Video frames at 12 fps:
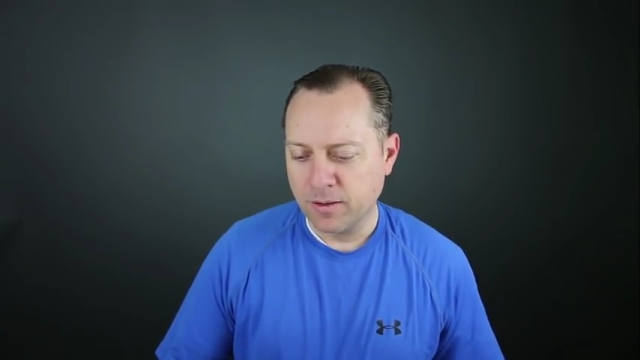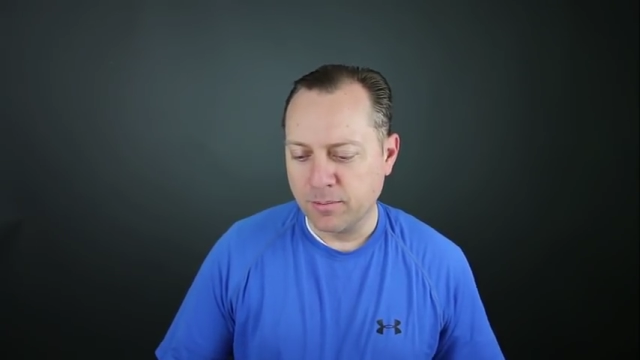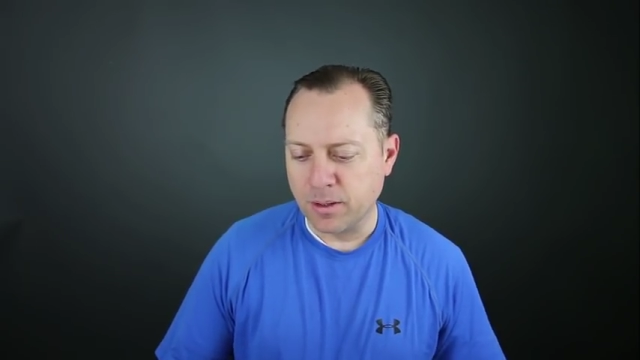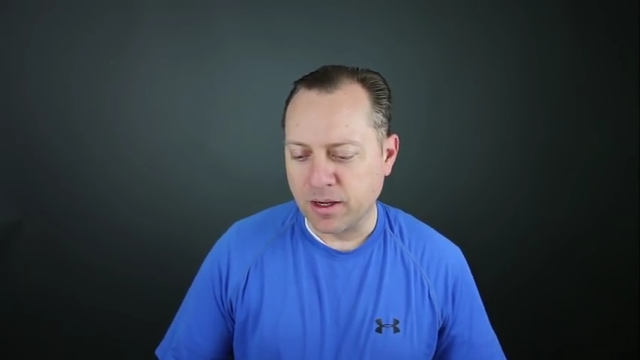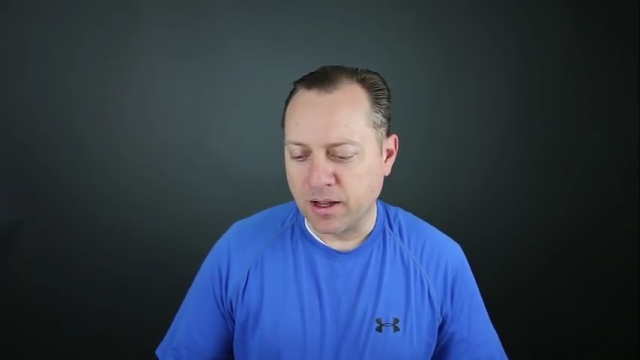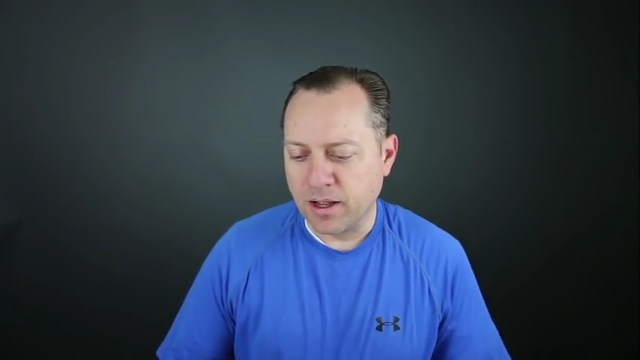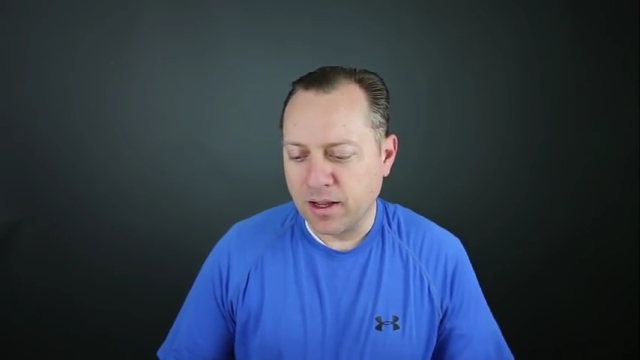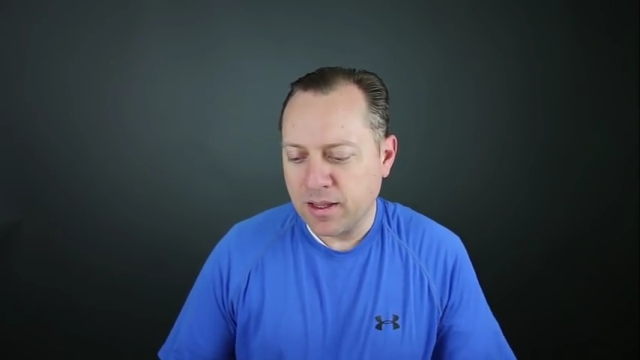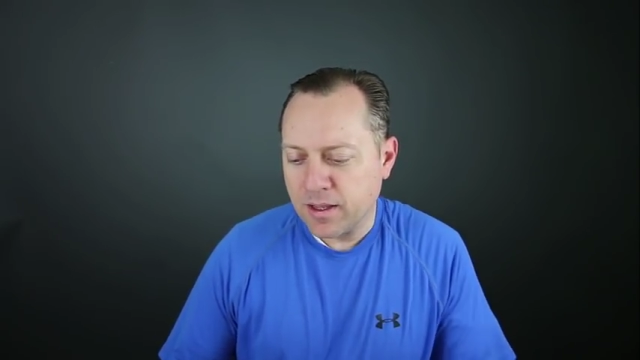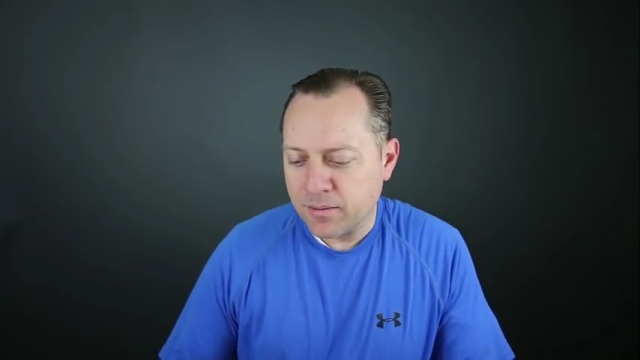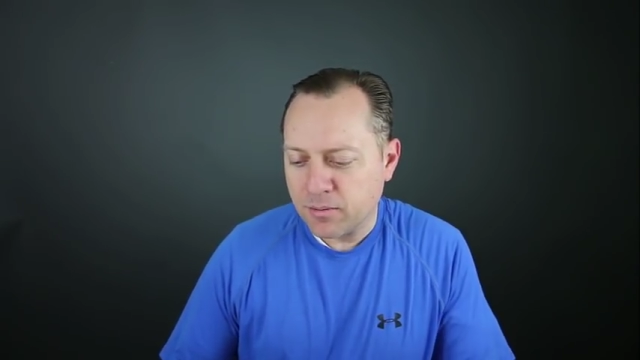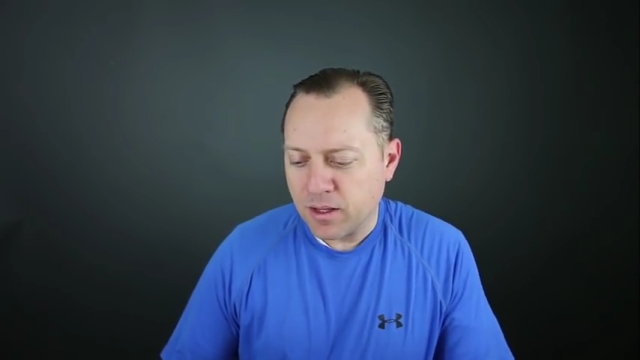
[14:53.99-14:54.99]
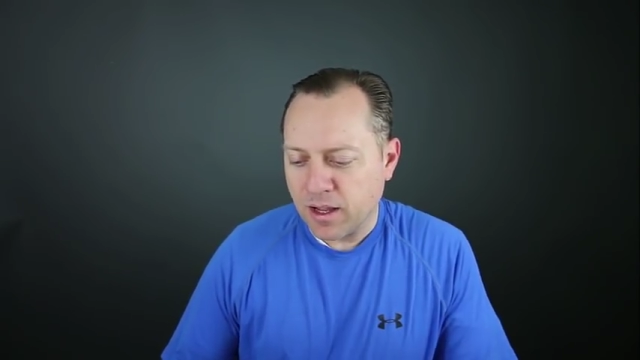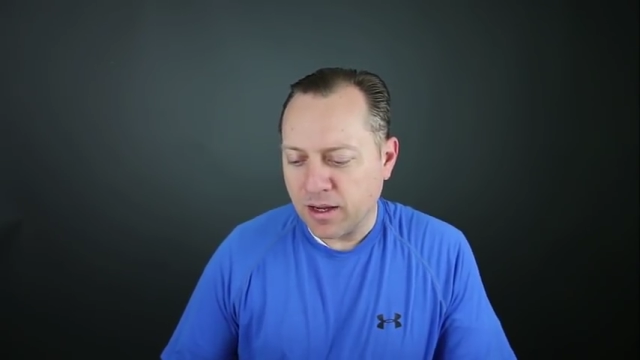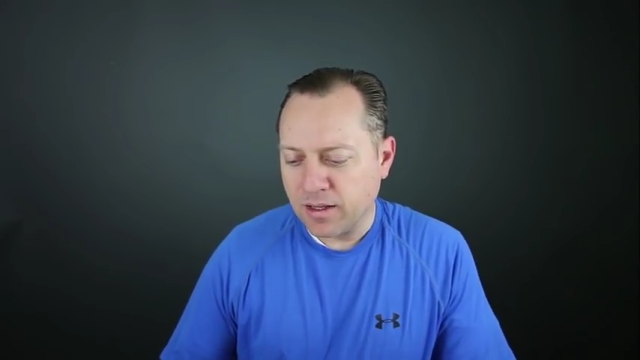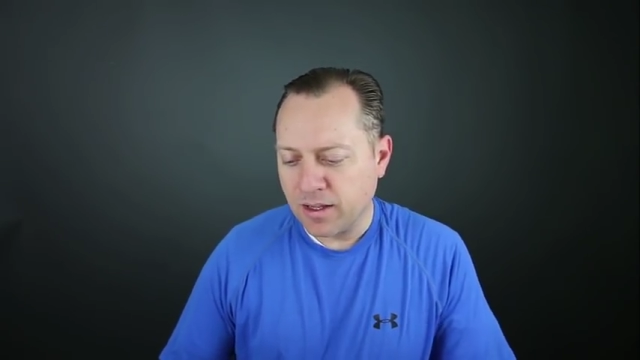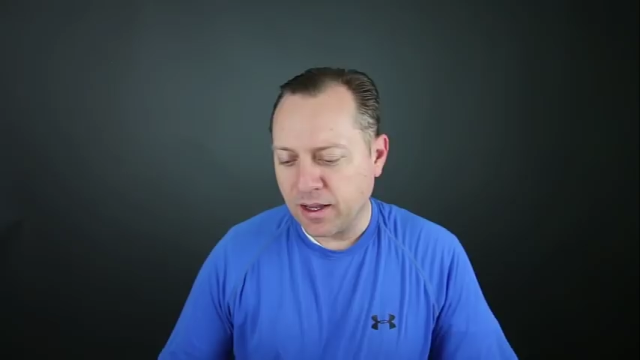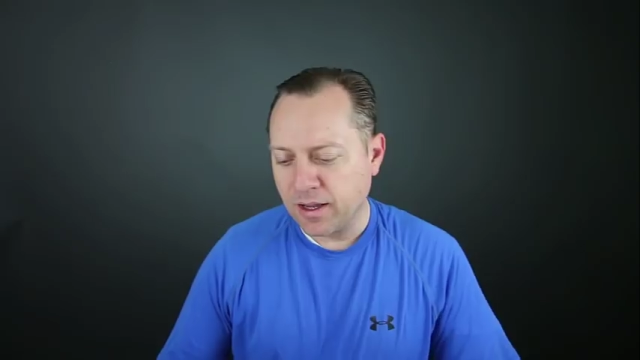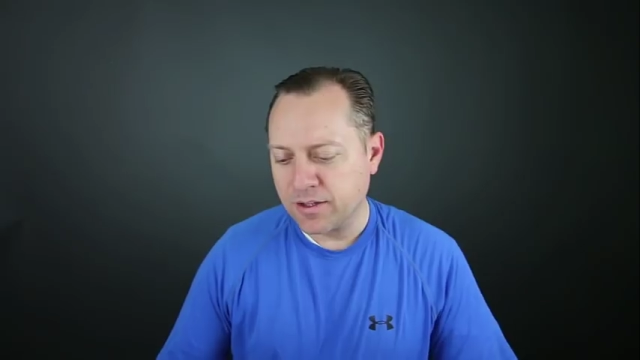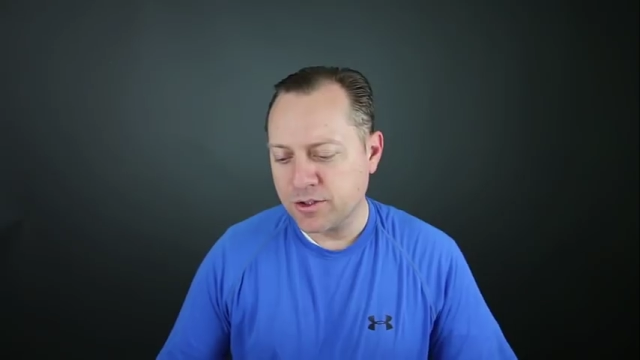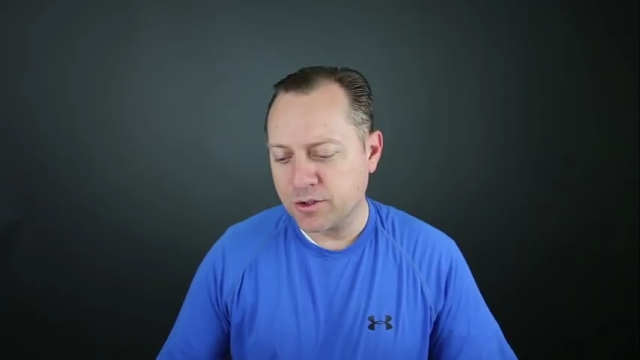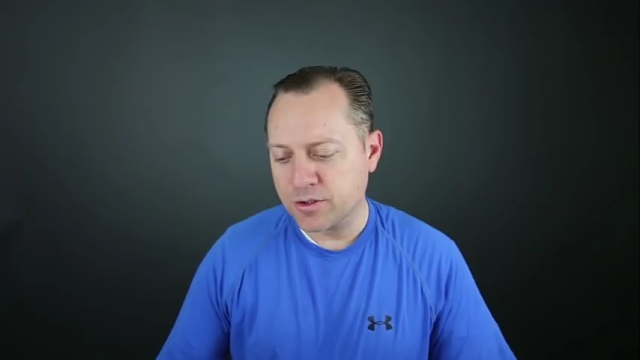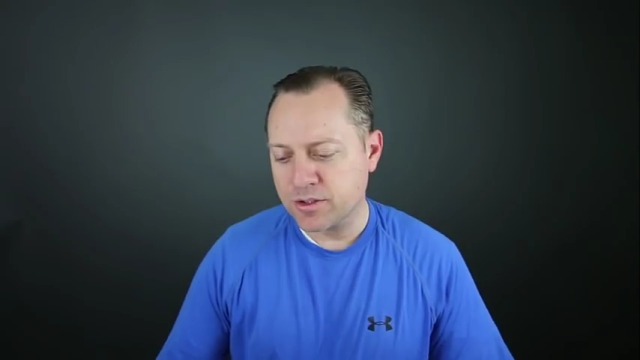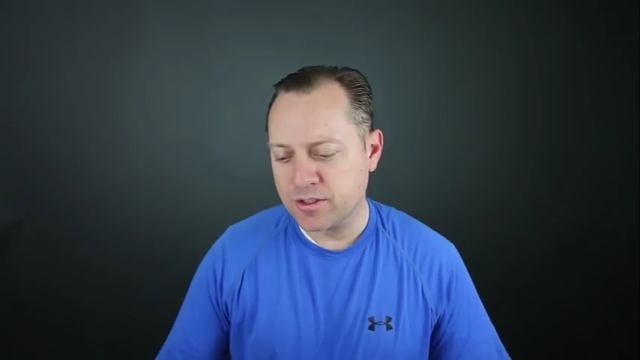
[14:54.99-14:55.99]
But I am like
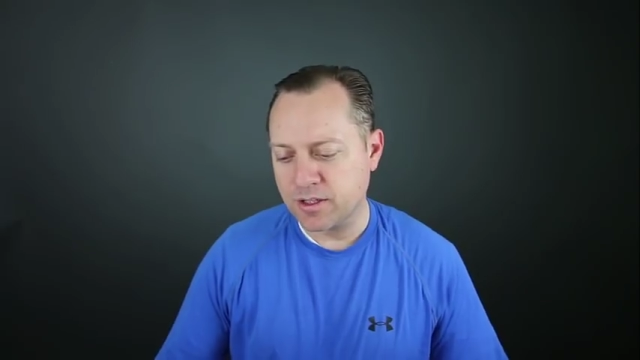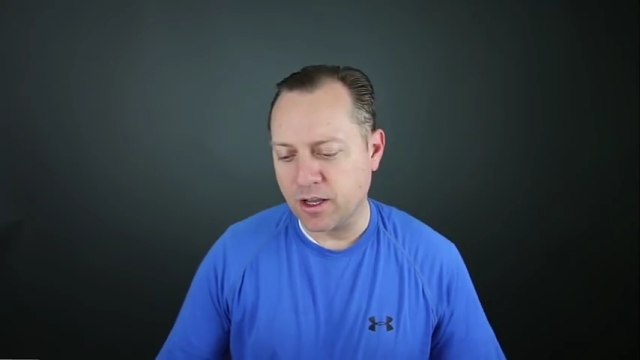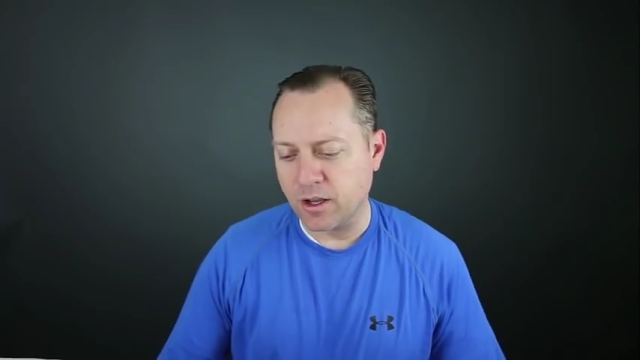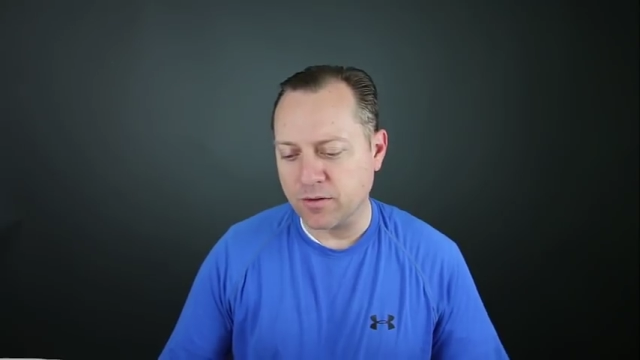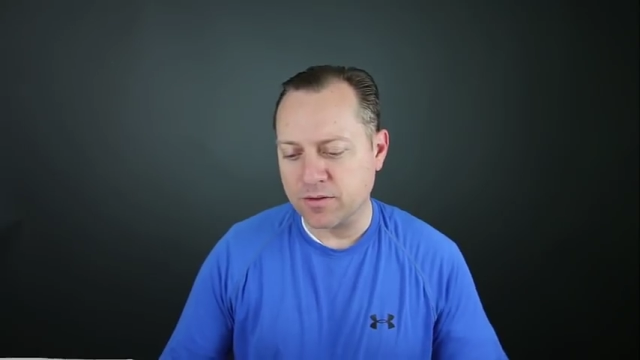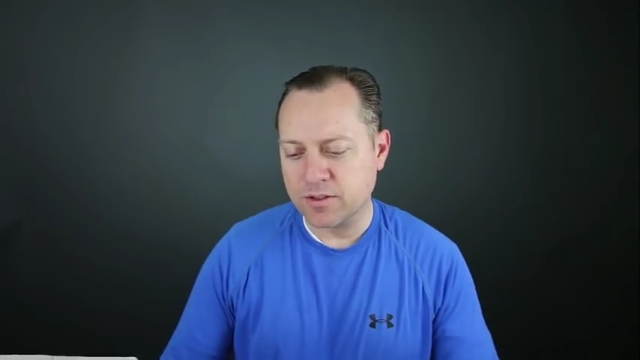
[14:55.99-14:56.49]
as yourselves,